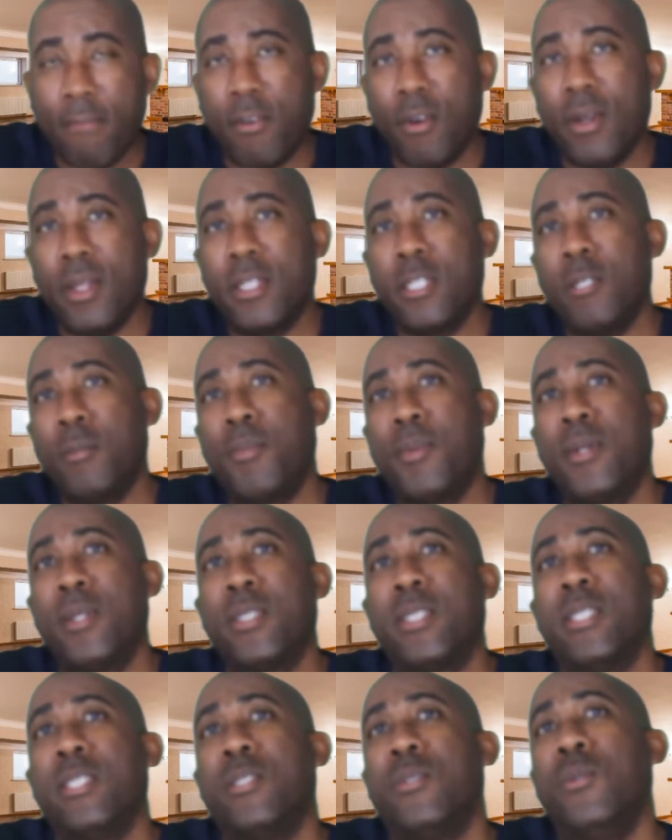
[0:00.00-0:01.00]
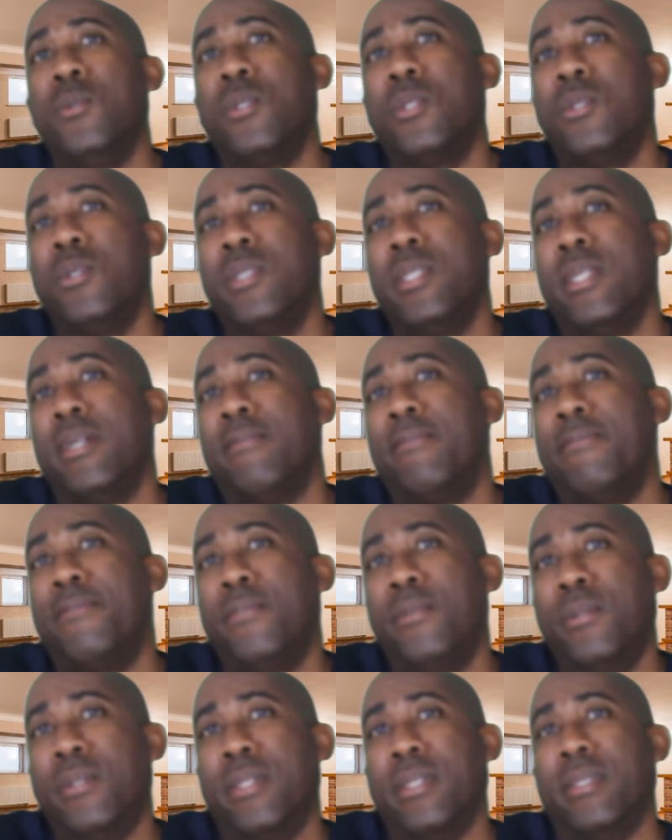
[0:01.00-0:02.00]
For a lot of the persons who couldn't
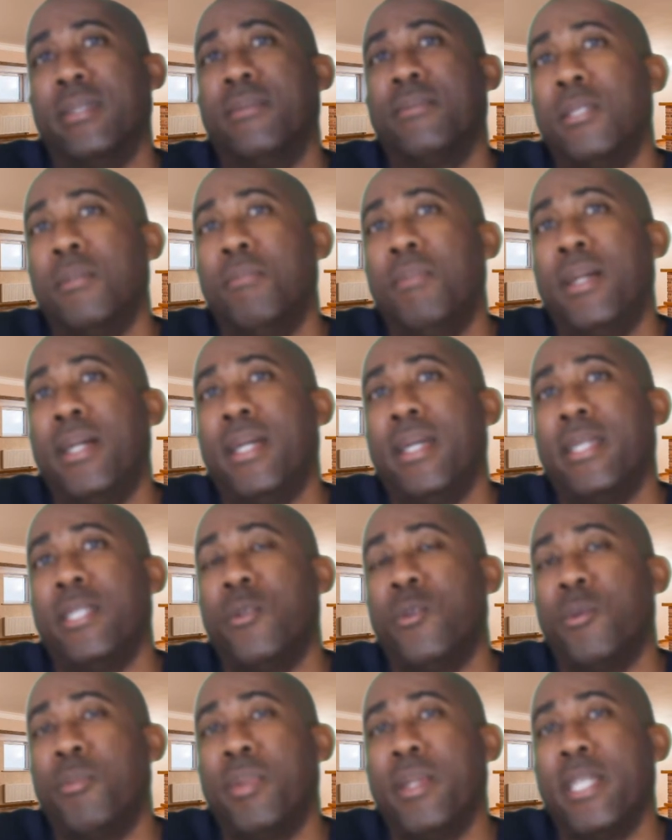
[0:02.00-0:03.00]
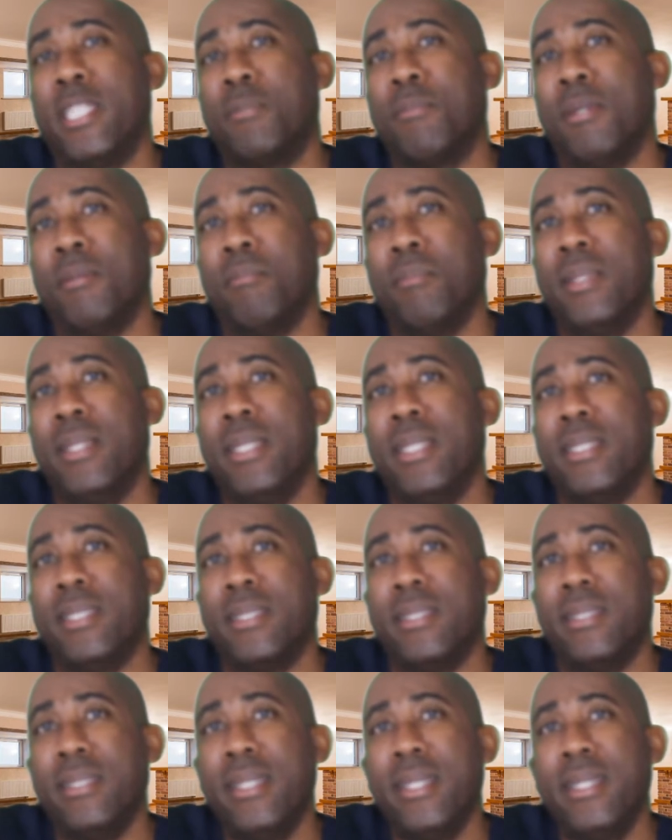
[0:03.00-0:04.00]
afford to buy the replacement
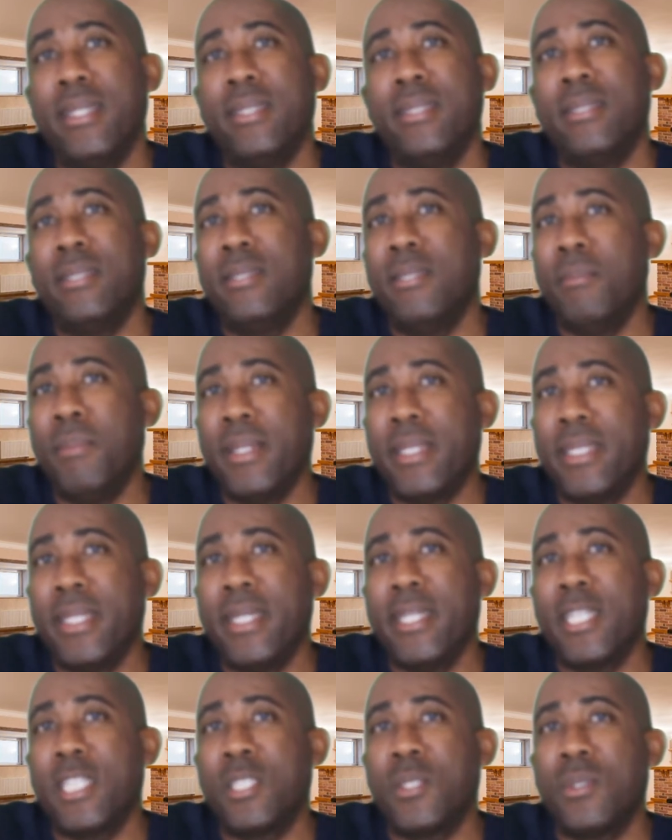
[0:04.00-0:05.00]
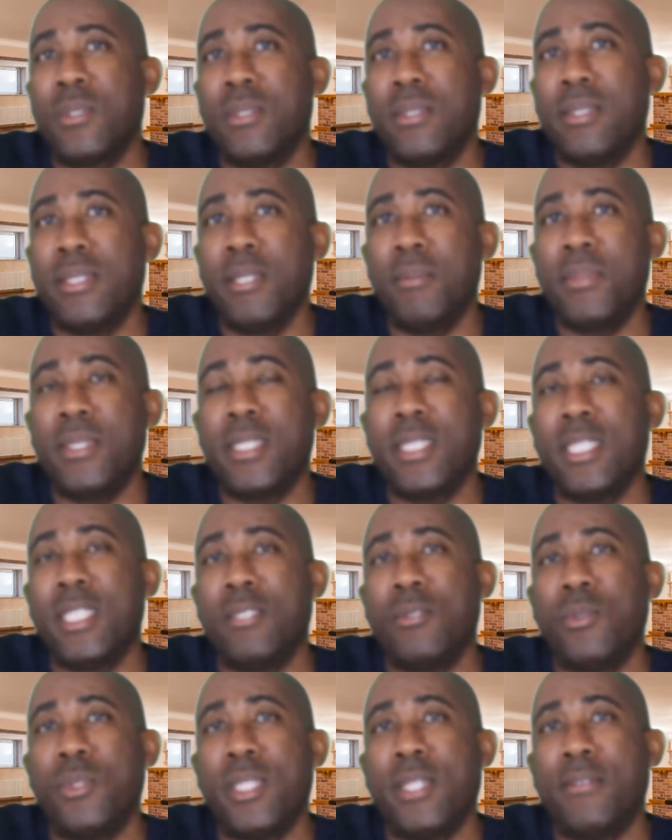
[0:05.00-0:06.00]
blades, then the mechanics
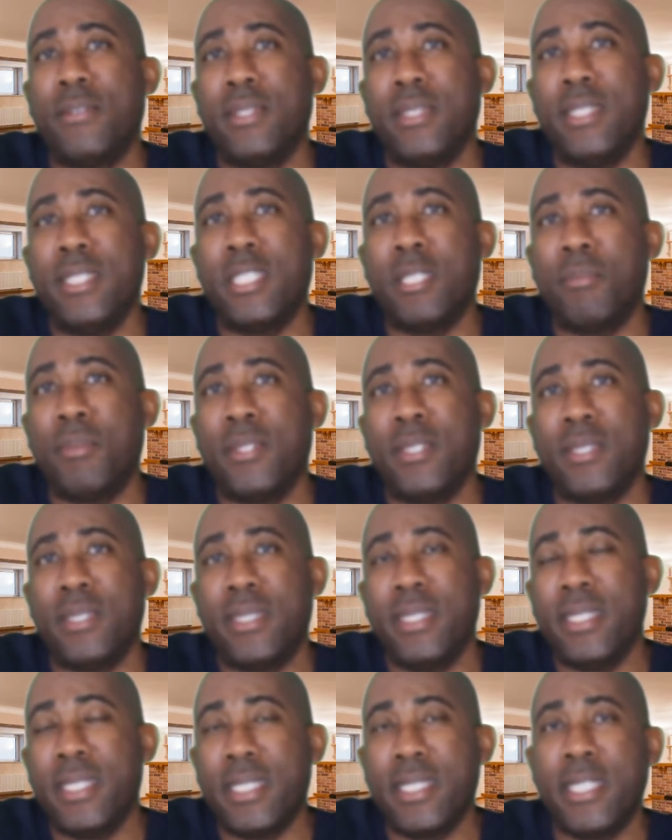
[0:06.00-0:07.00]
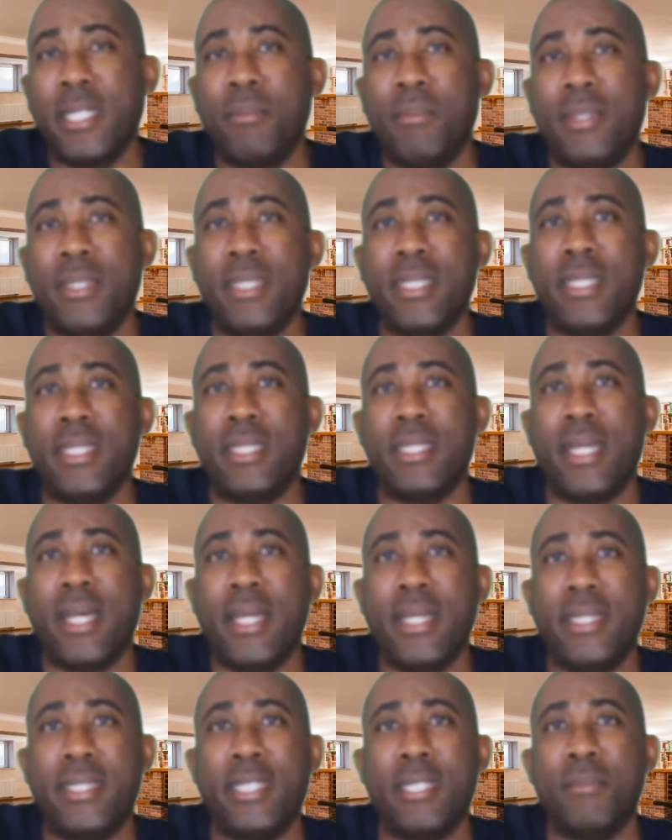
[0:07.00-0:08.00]
themselves would have to disassemble these
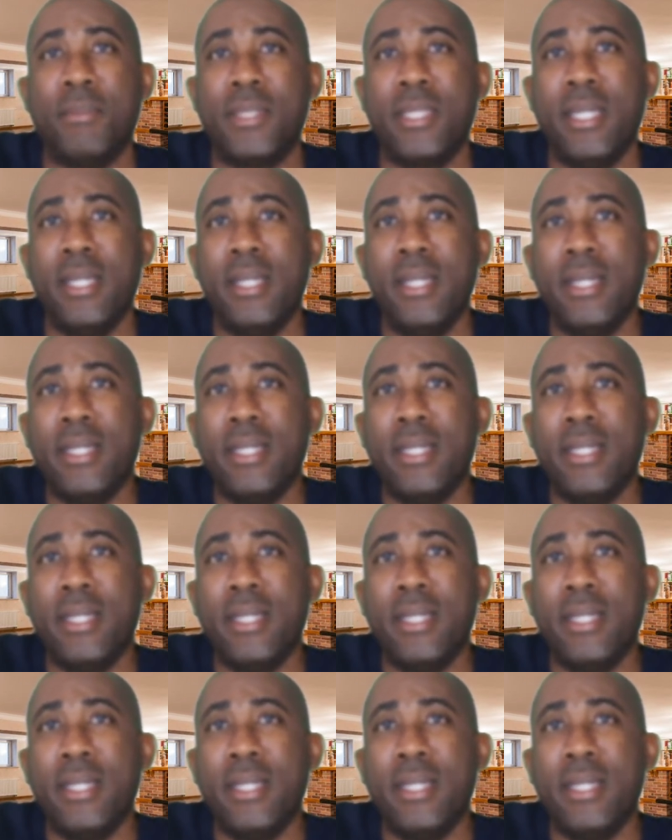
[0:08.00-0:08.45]
items,